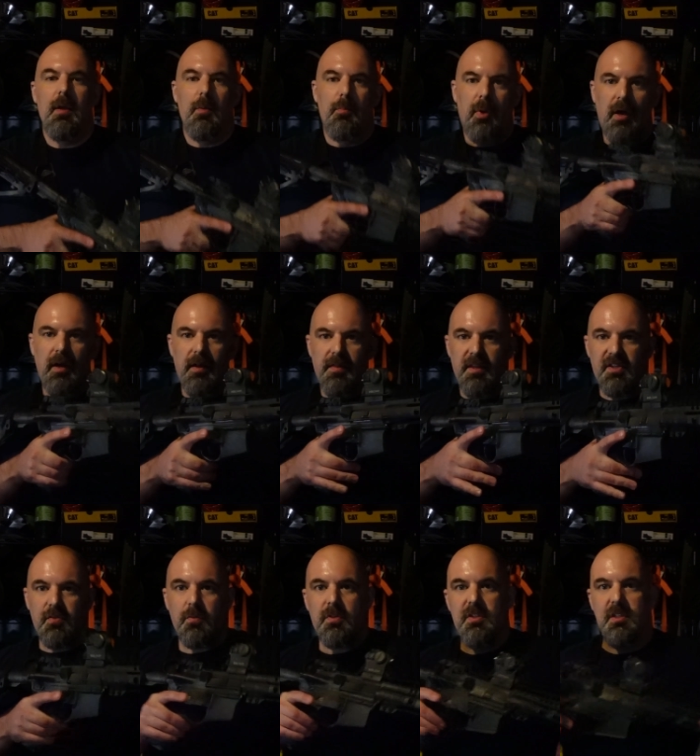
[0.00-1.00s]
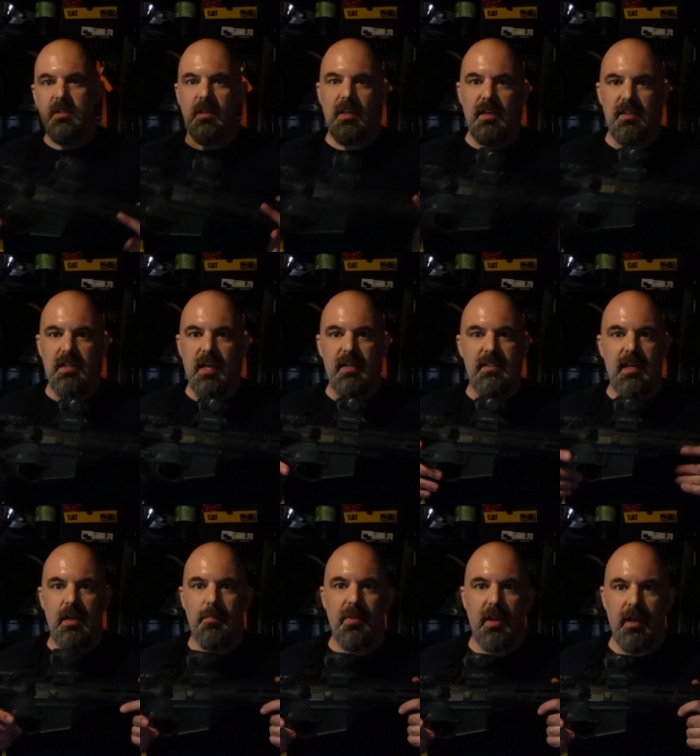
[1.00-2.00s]
But this was the exact
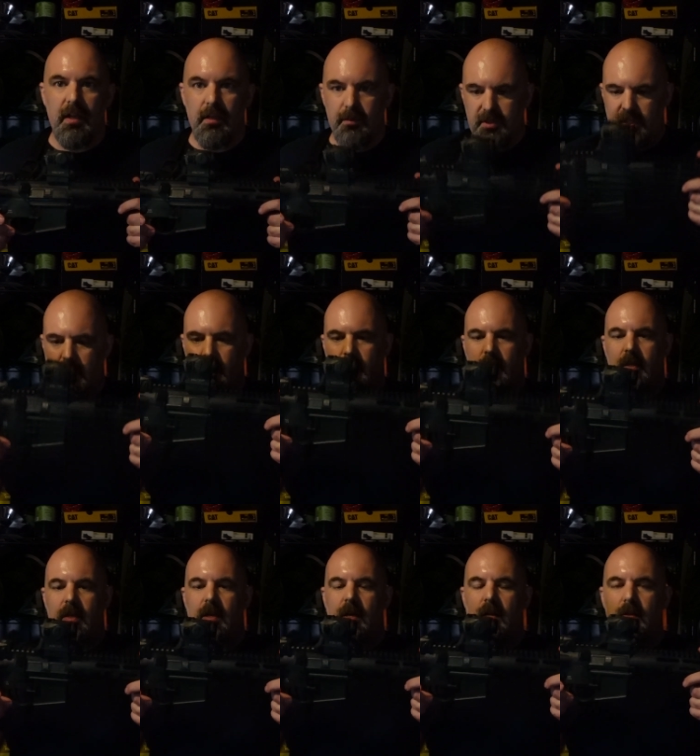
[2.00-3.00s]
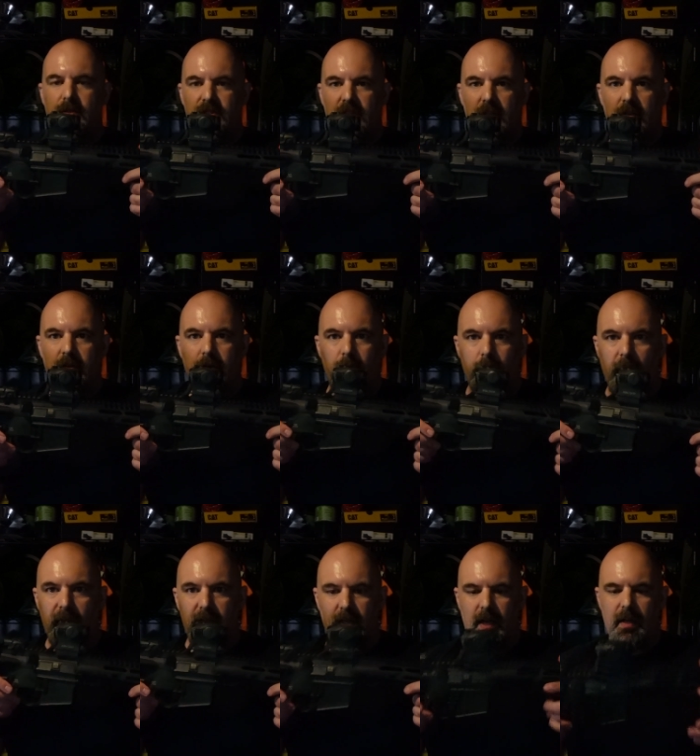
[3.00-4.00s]
setup that I used. Holosun
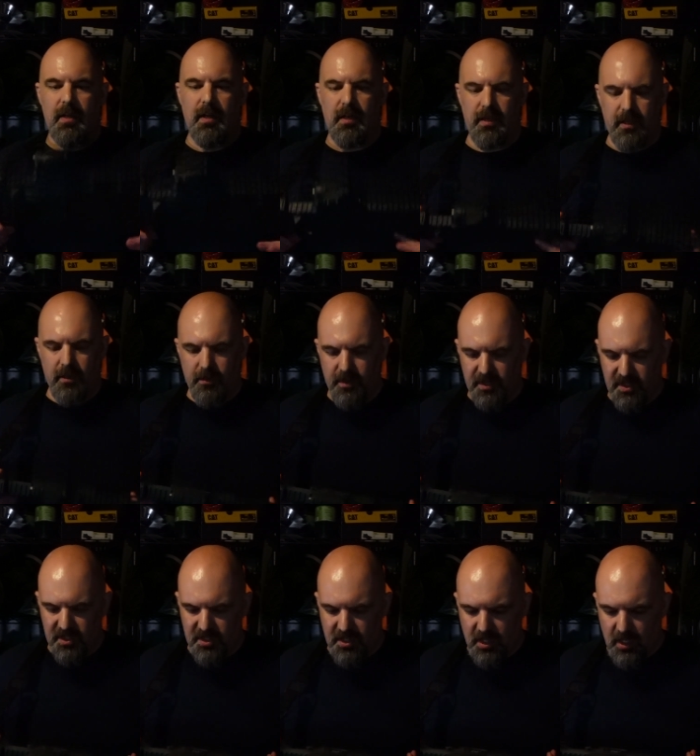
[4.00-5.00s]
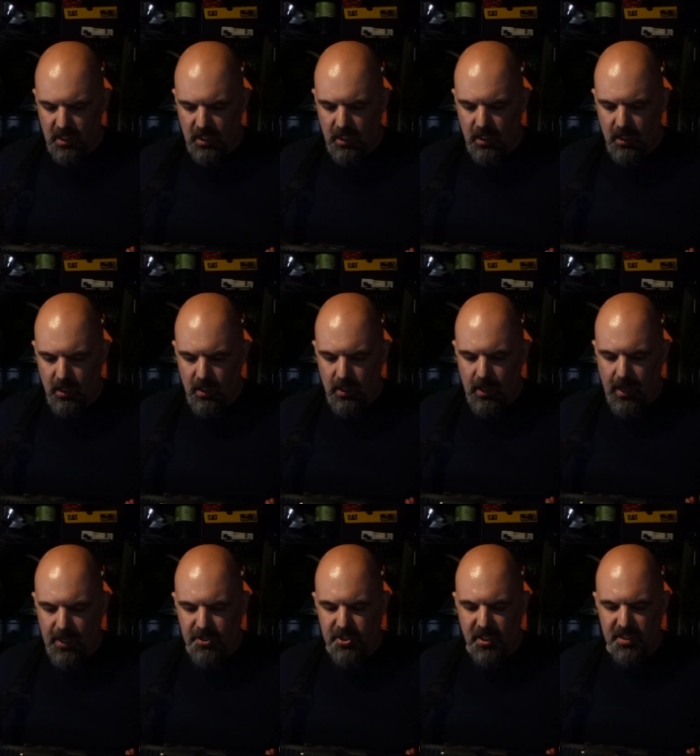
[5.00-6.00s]
red dot on here. This is the
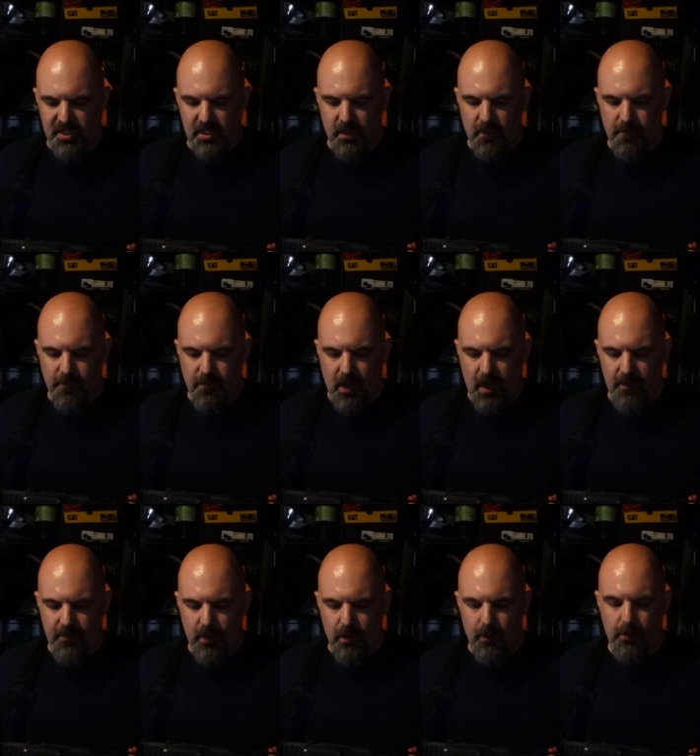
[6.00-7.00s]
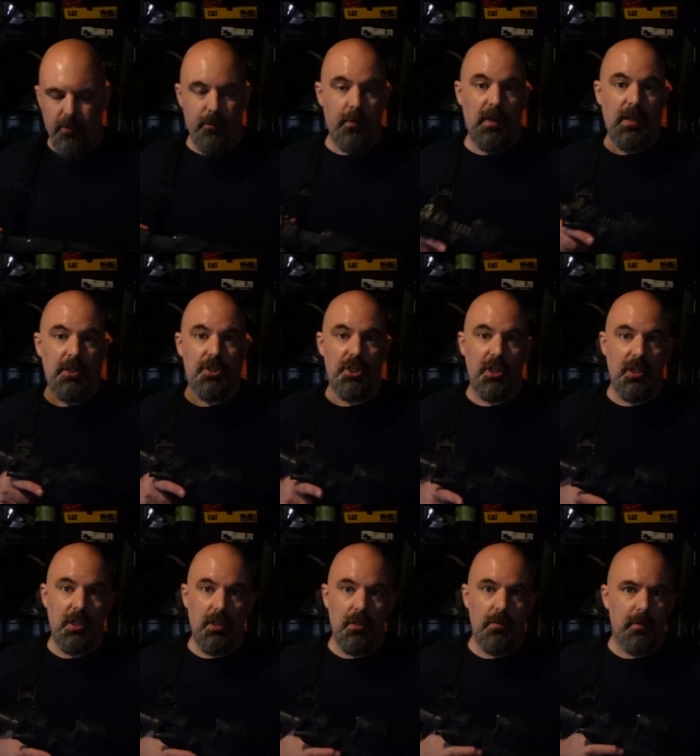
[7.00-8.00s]

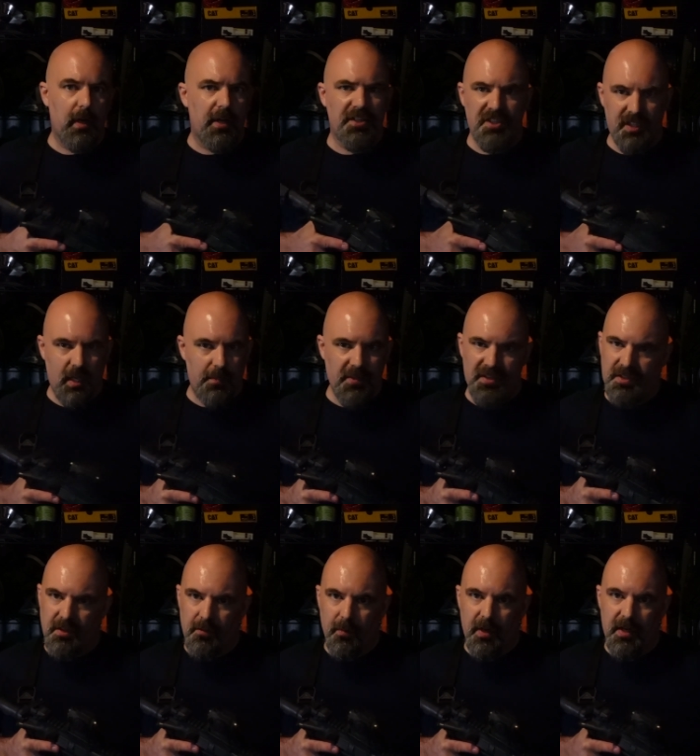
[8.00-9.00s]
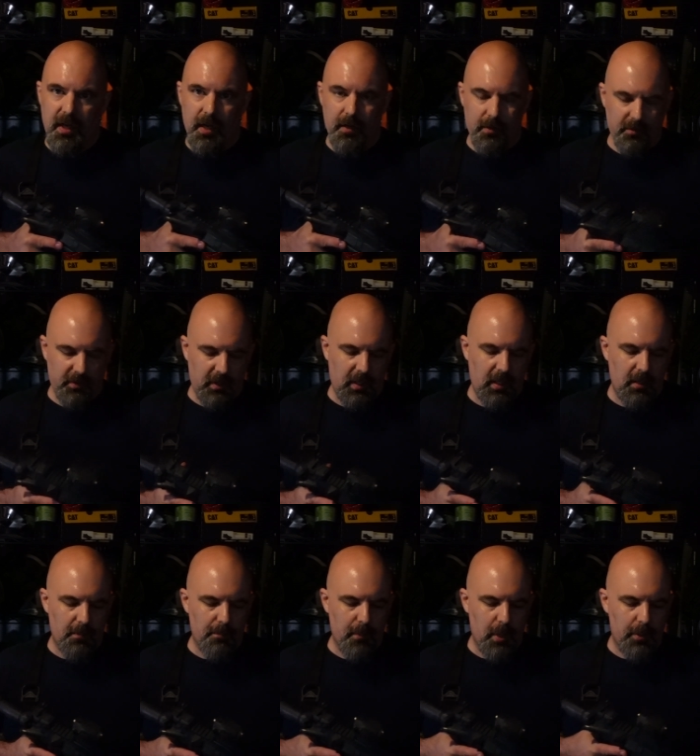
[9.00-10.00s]
HS503GU, and I just keep this in the red dot only
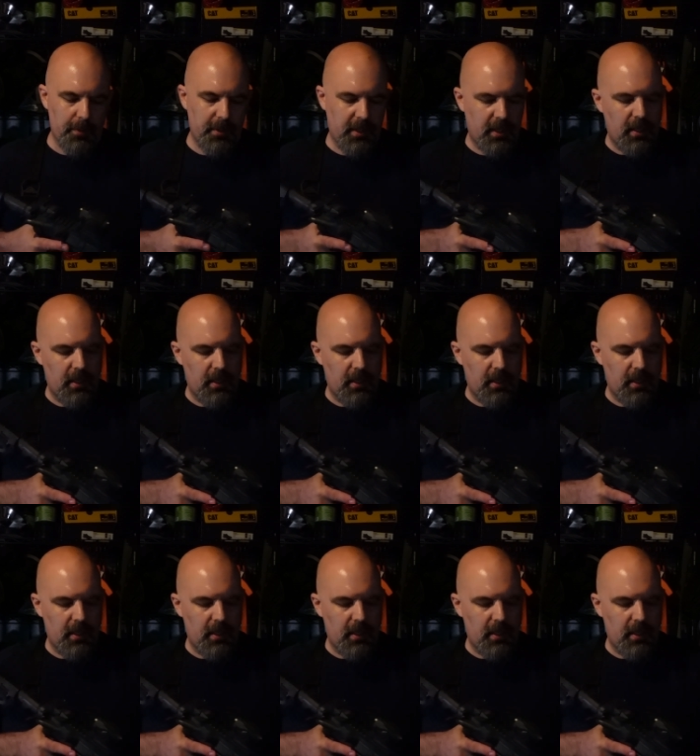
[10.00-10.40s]
mode.